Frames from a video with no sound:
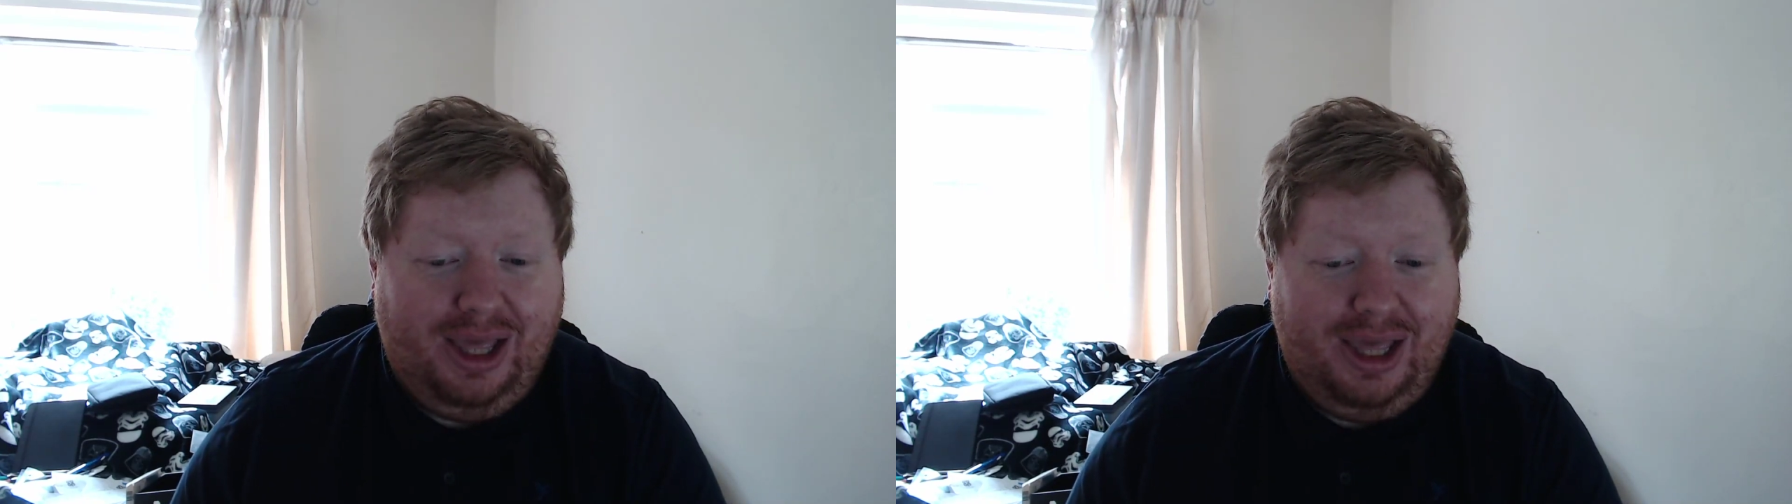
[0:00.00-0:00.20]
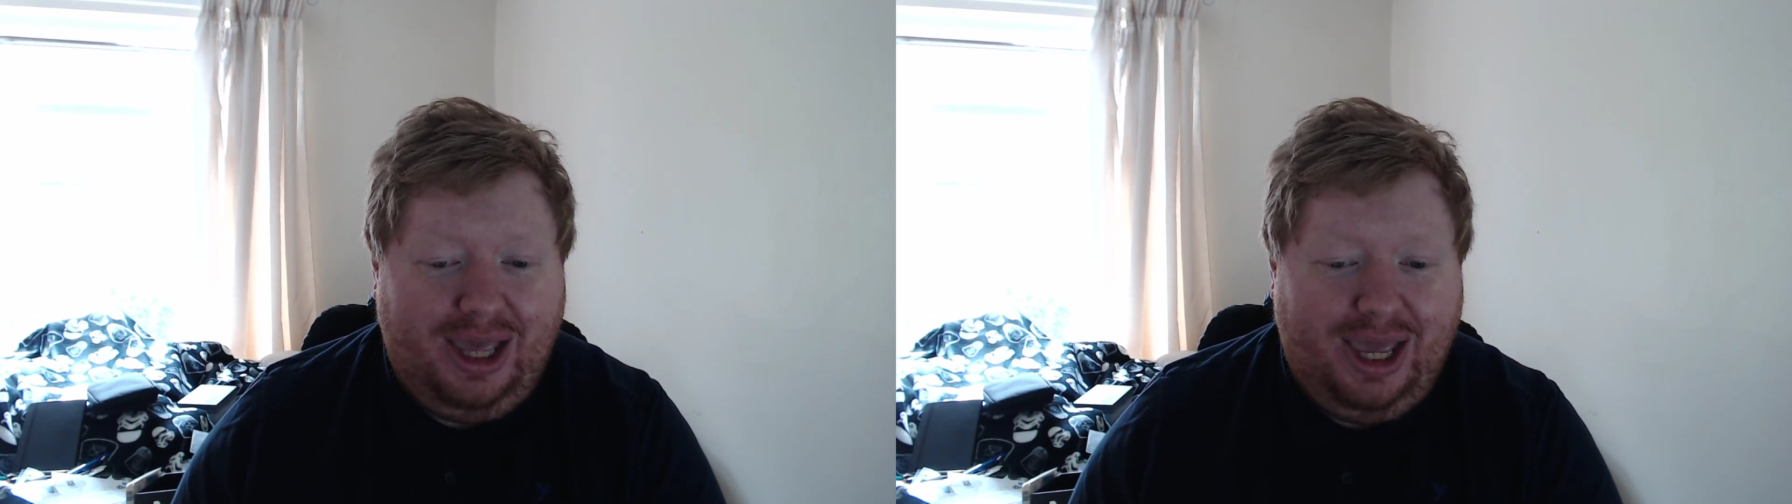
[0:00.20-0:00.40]

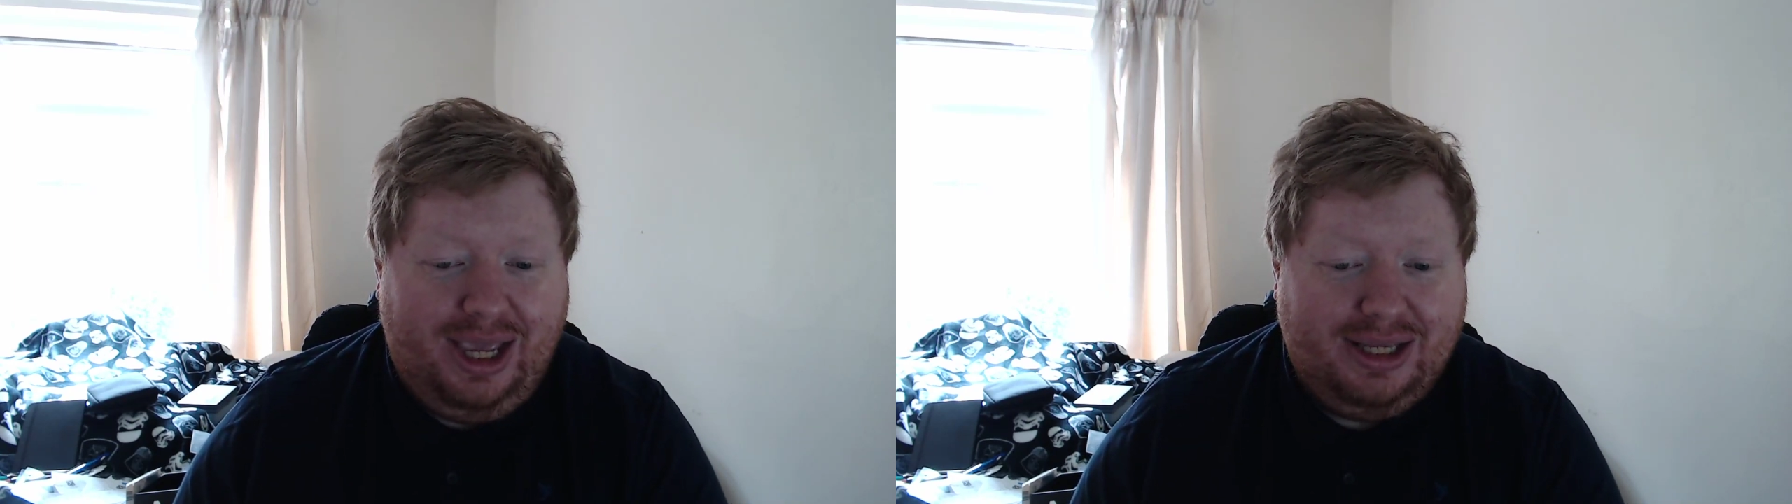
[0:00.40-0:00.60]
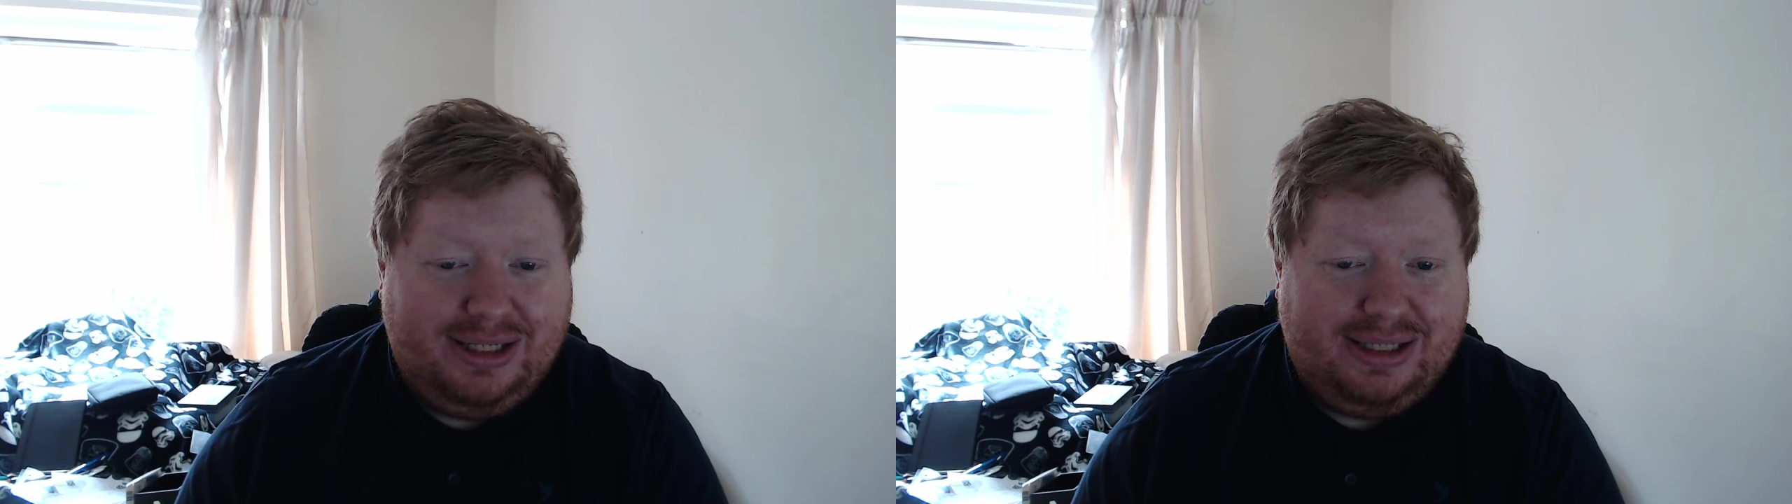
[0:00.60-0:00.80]

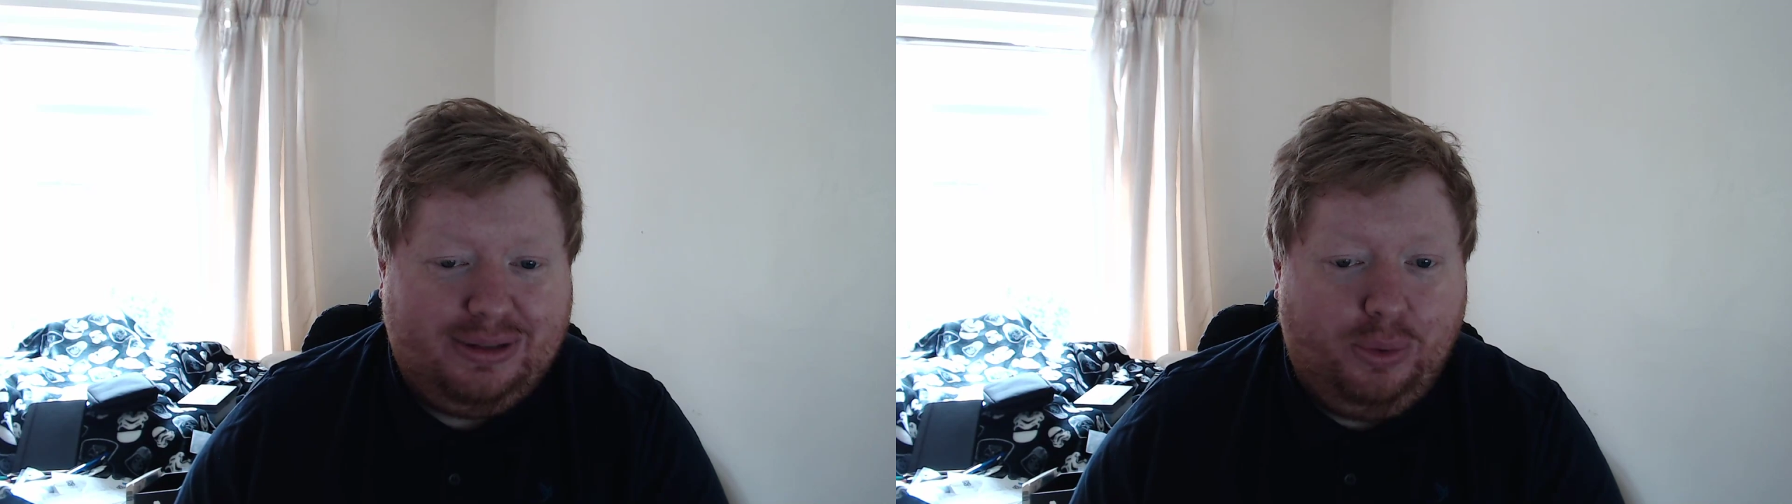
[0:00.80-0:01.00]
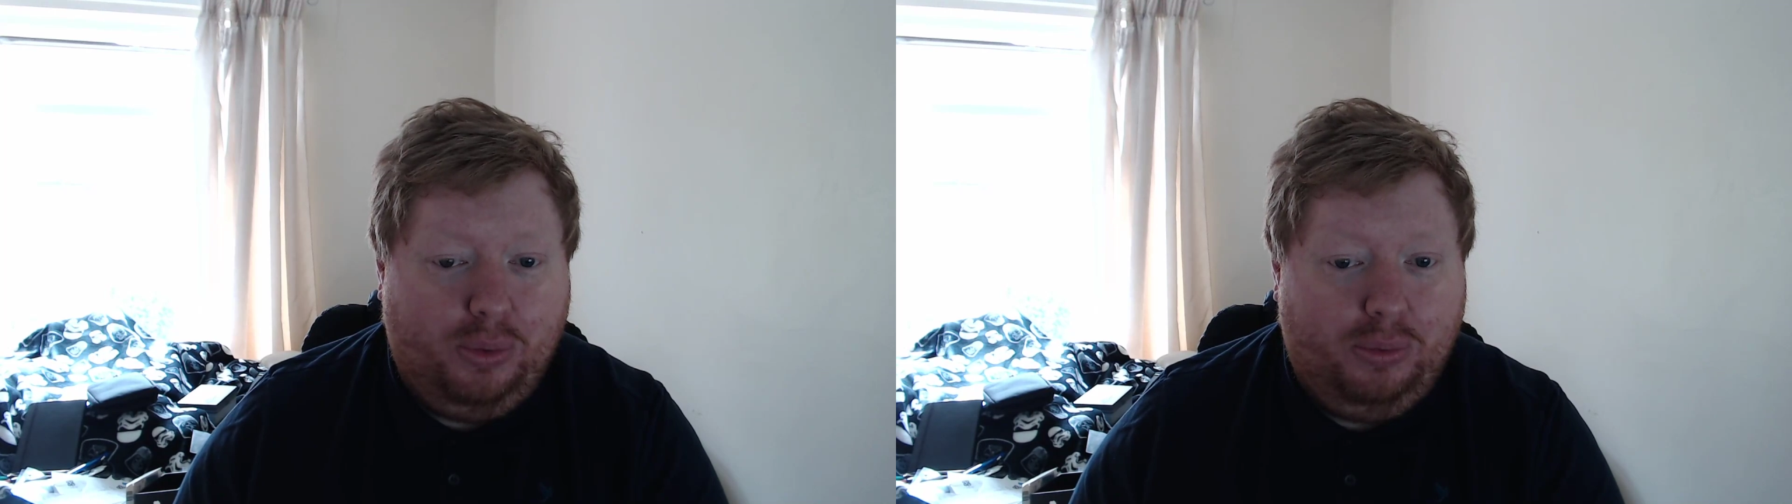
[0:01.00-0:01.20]
here's
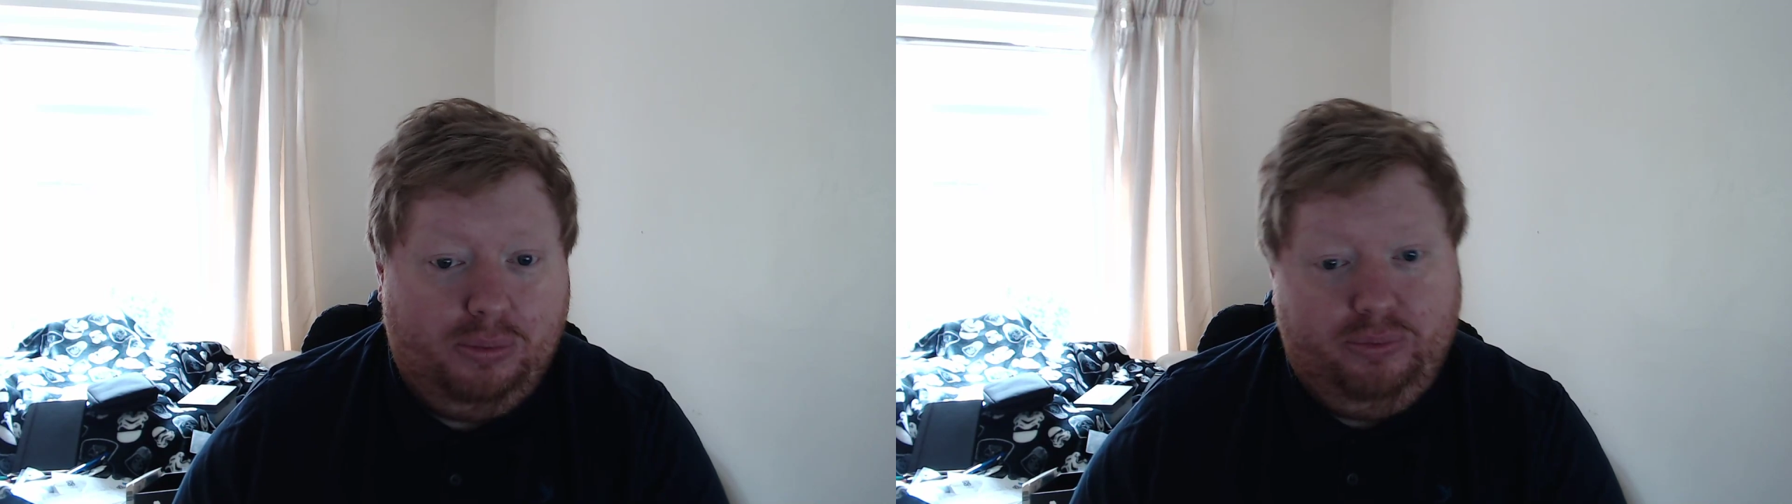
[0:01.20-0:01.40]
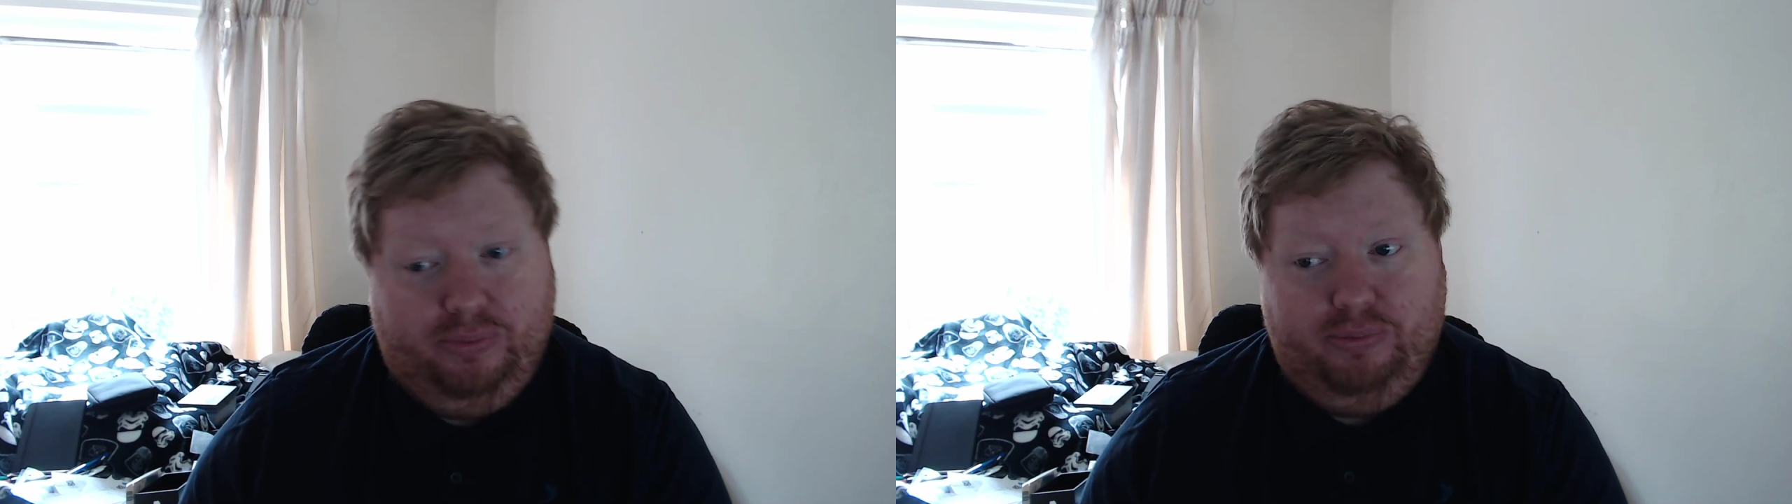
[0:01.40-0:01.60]

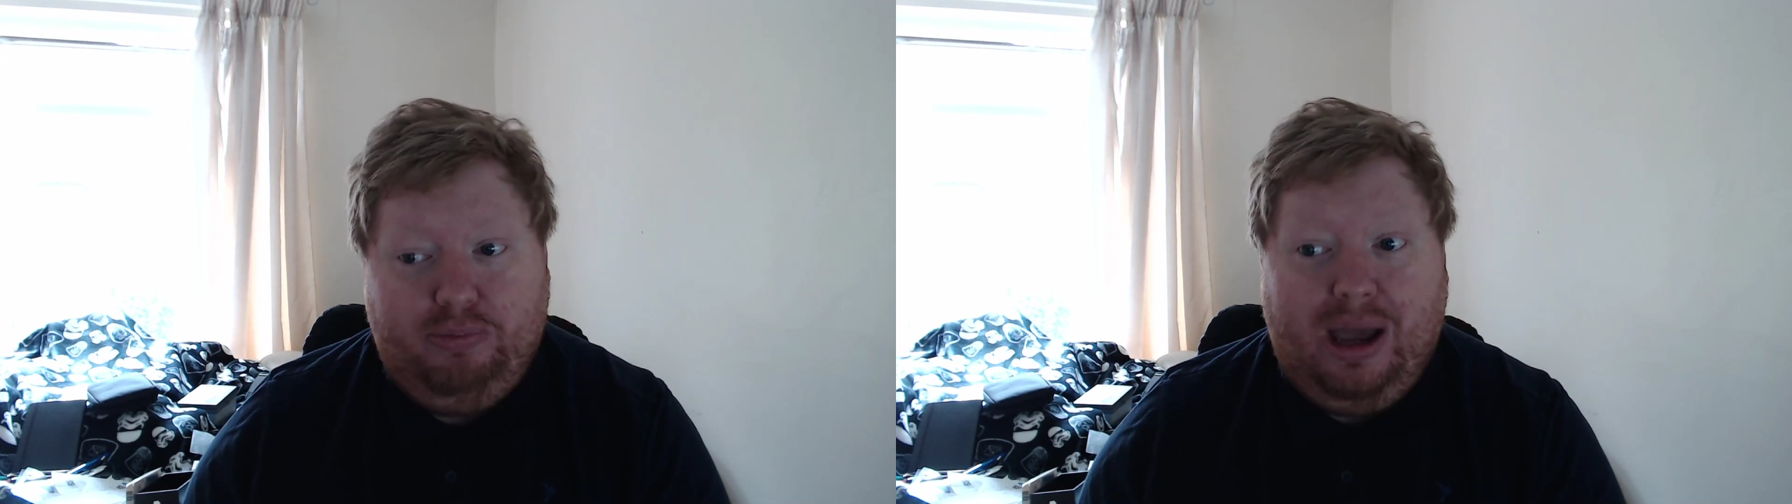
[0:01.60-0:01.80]
my